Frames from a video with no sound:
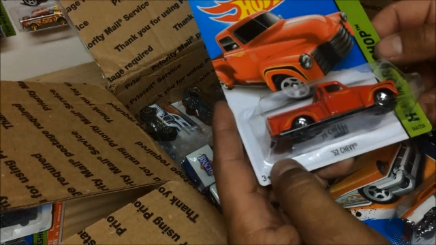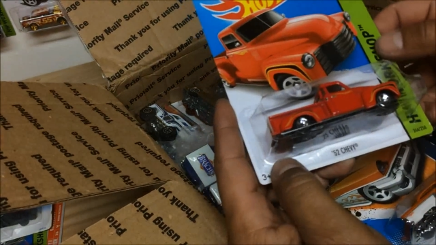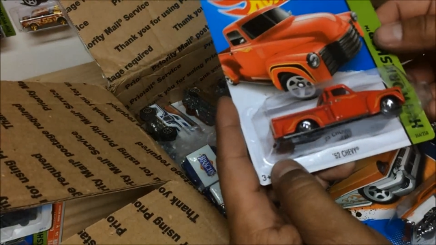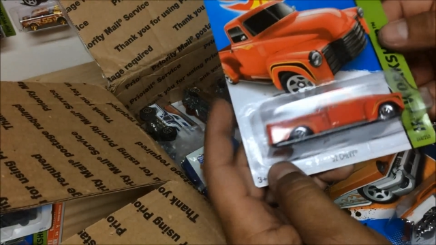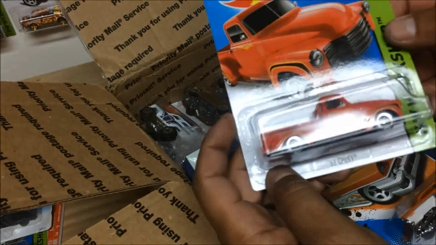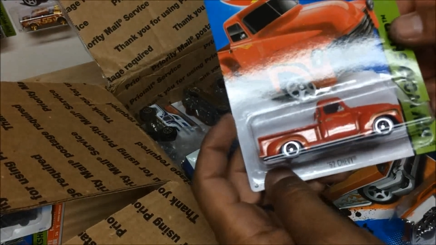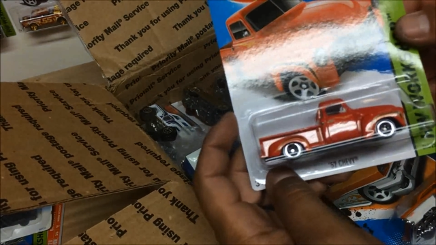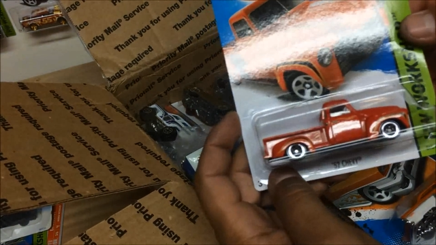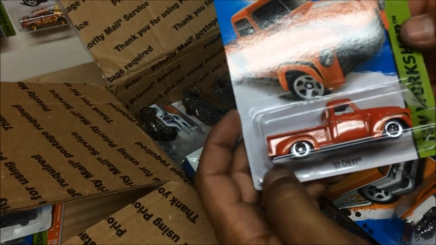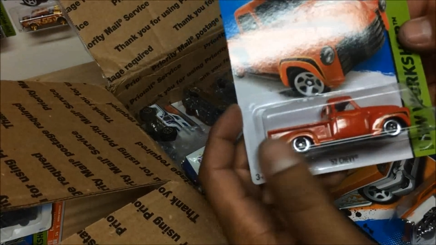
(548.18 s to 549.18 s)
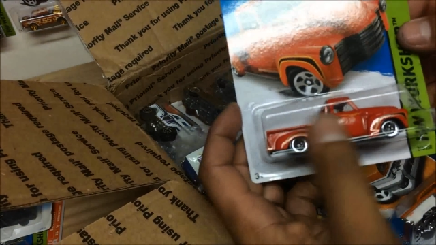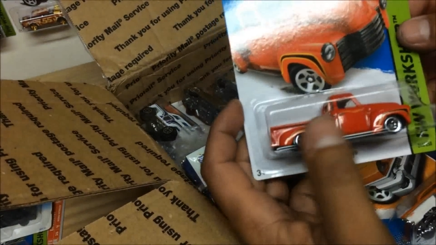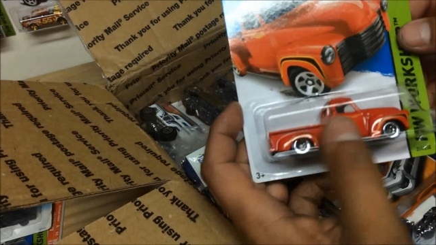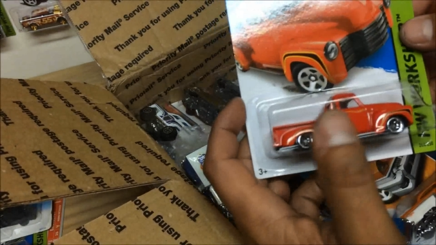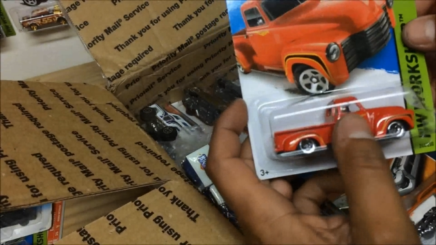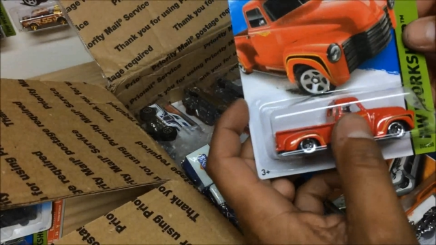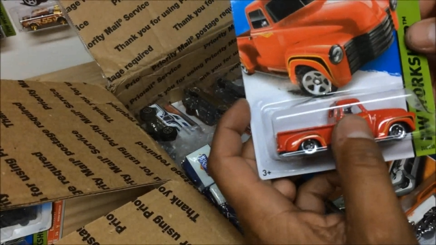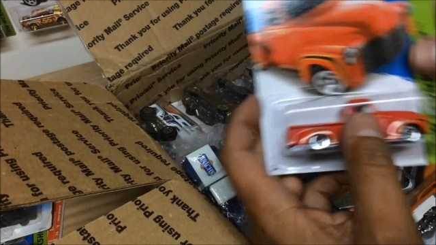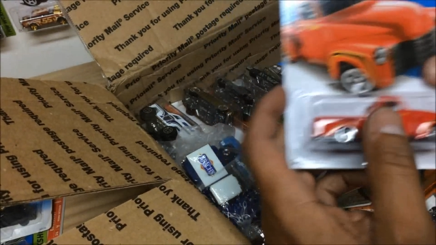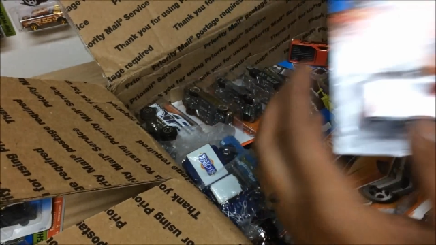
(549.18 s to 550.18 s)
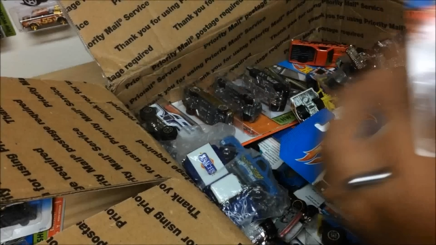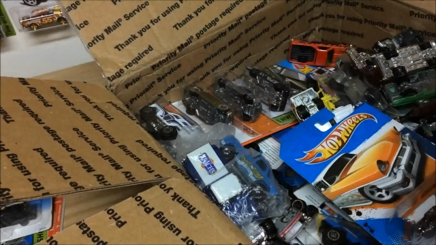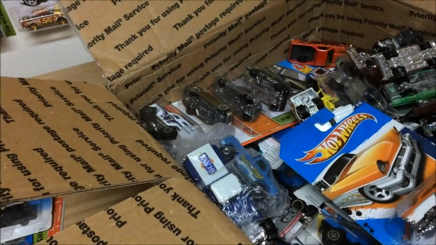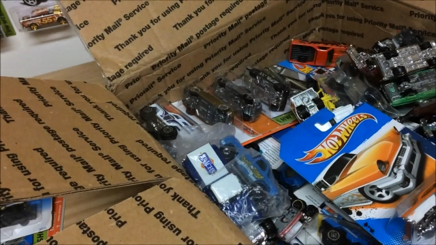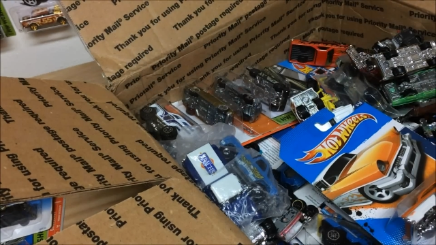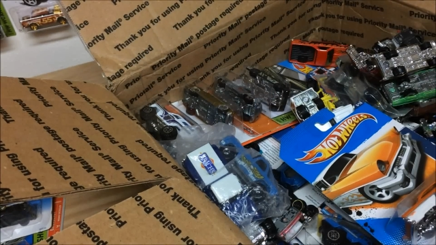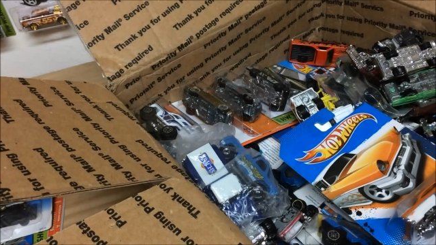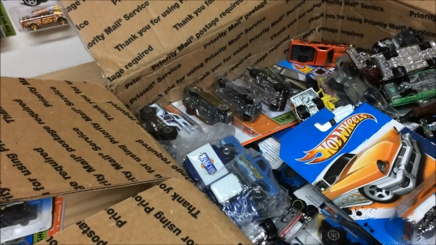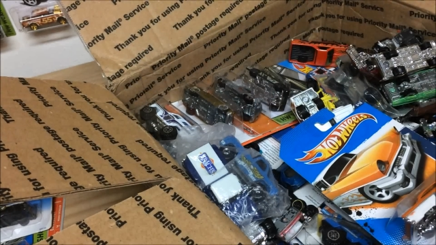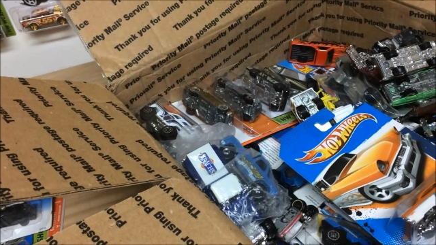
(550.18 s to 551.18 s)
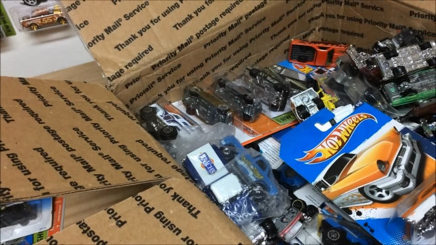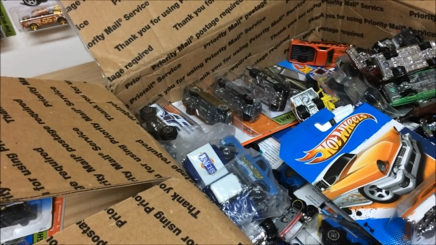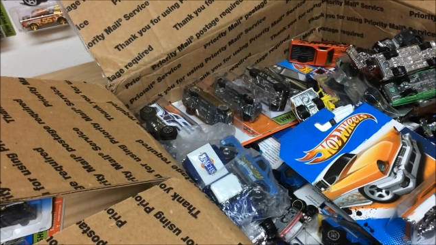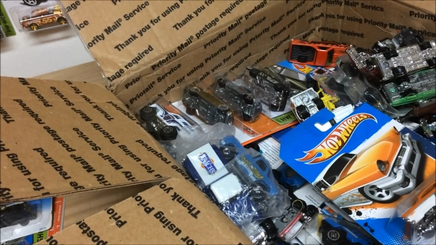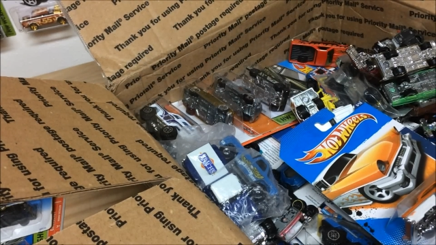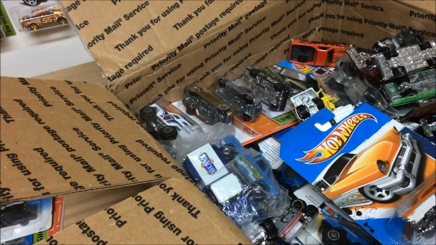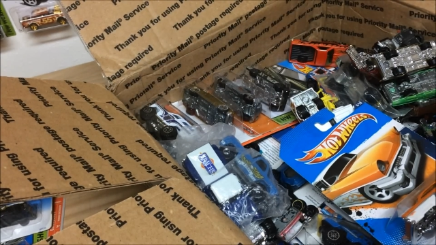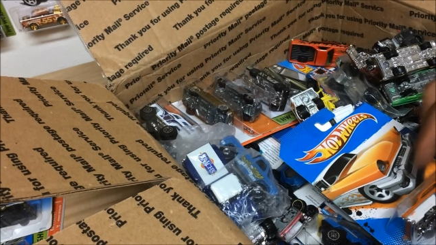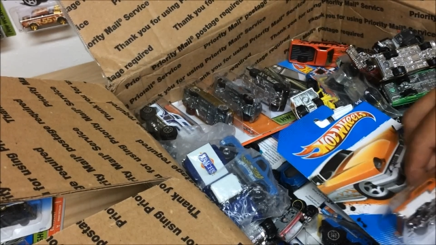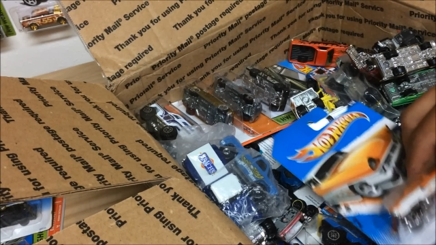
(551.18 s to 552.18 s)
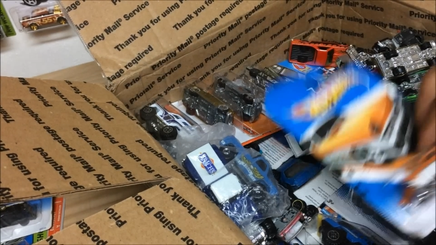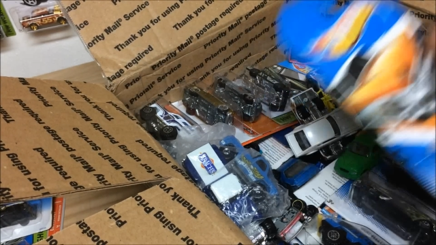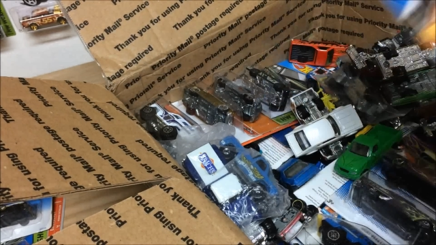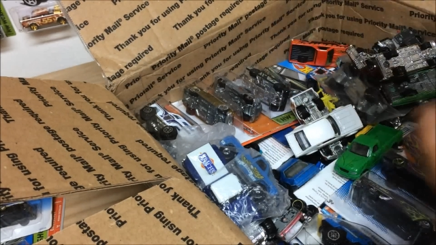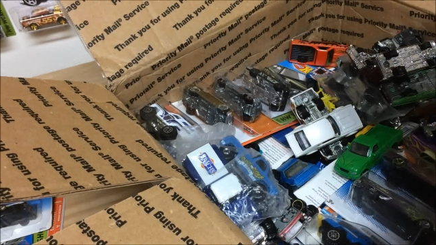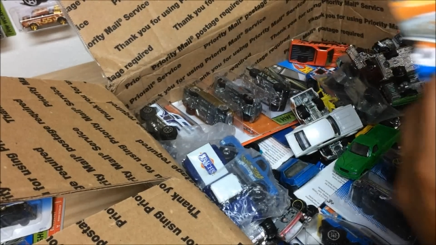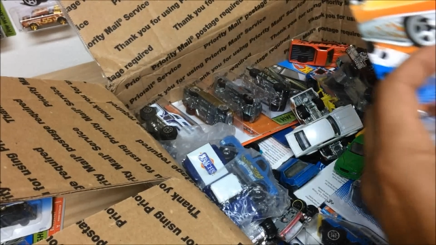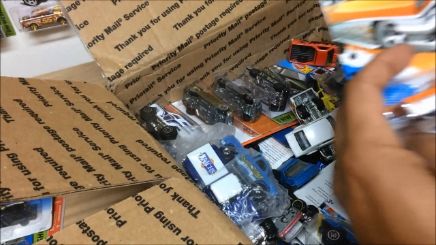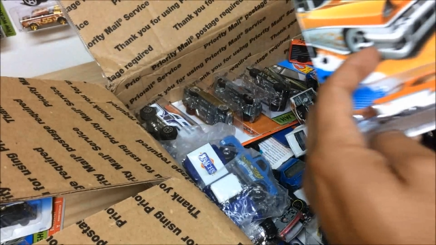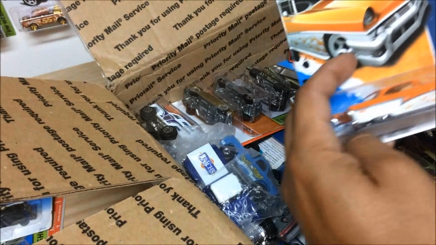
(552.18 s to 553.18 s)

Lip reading: (no speaker visible)